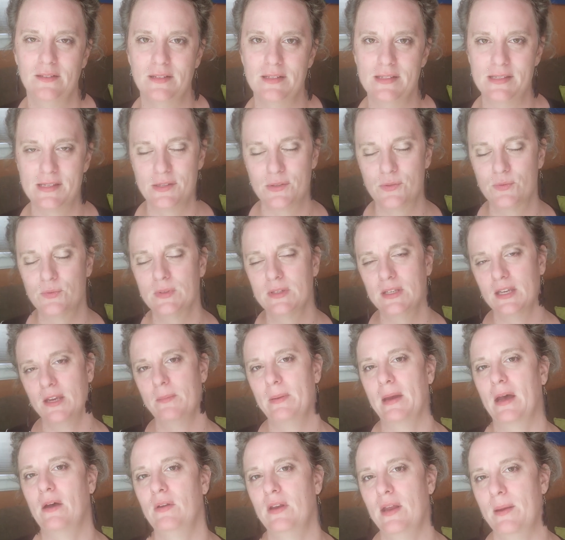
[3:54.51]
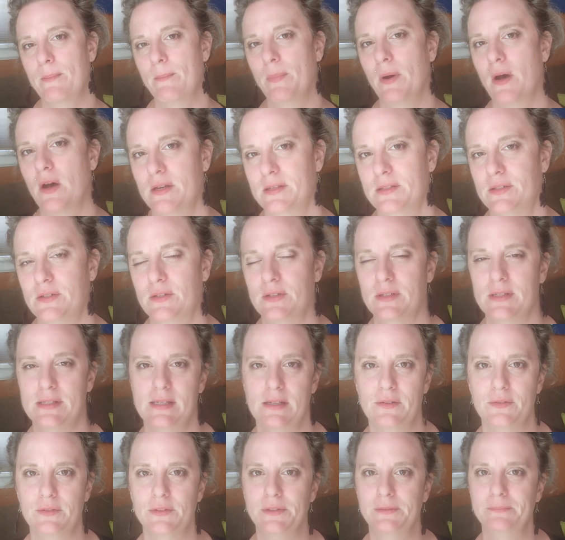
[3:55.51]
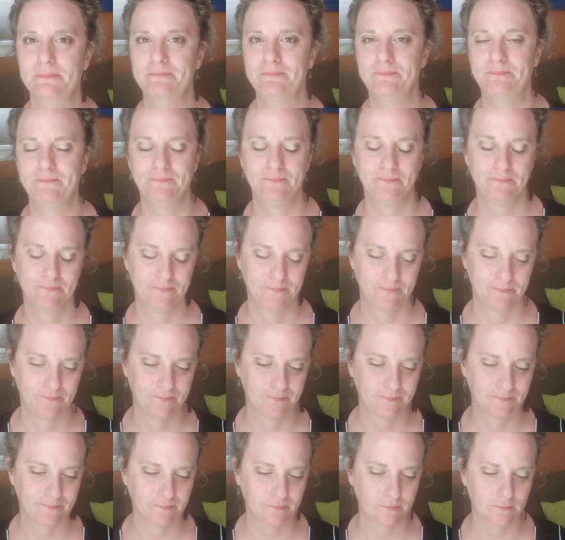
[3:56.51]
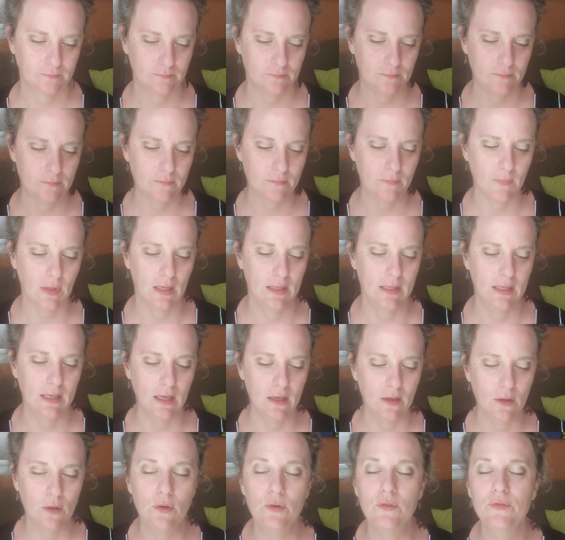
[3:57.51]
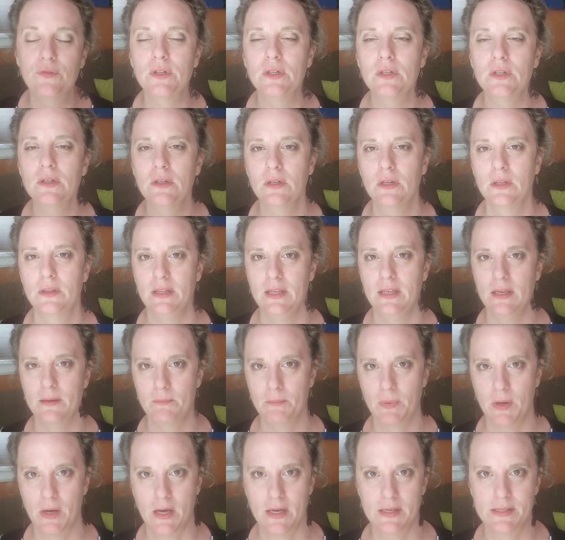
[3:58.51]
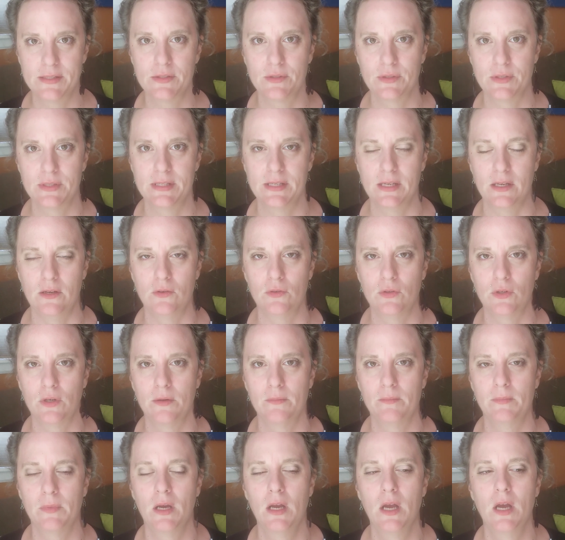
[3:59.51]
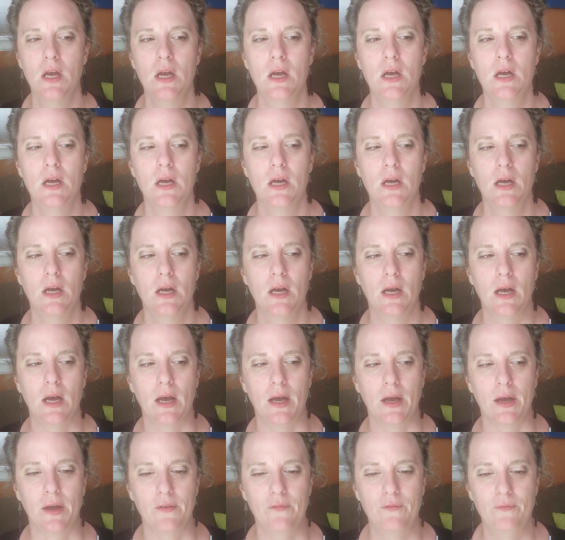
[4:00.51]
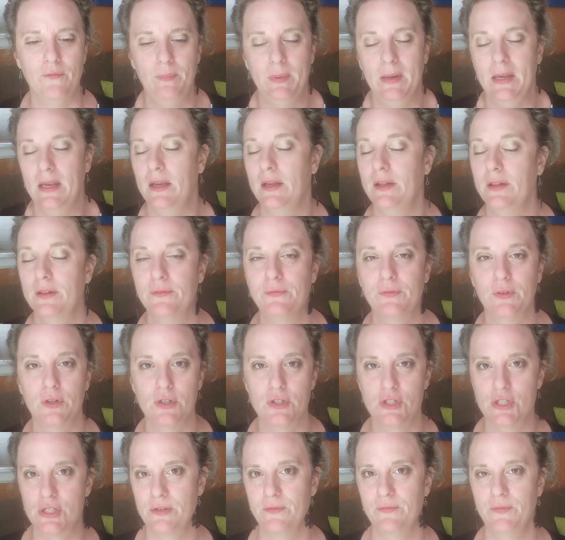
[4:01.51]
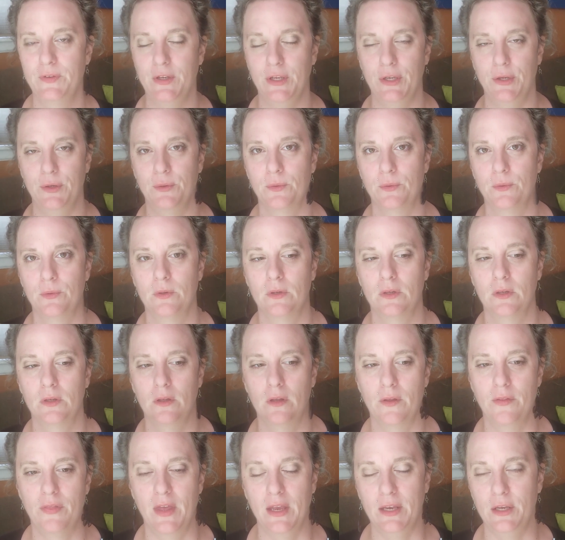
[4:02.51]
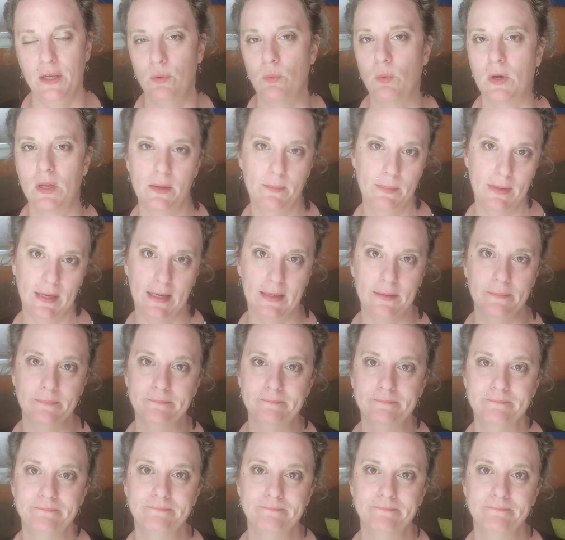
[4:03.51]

This is really about imposter syndrome. Get over the imposter syndrome of being the version of you that you want to be.